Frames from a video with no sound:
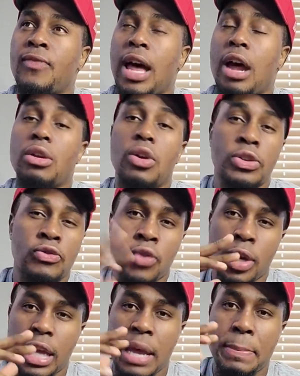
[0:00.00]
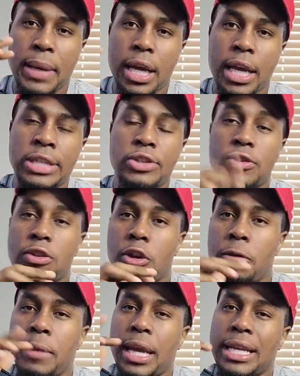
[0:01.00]
I don't know his real name, but his
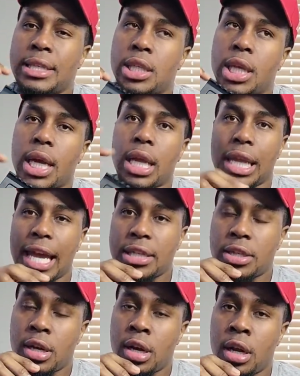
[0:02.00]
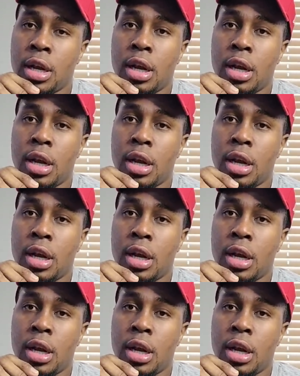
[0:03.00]
YouTube is The Collector.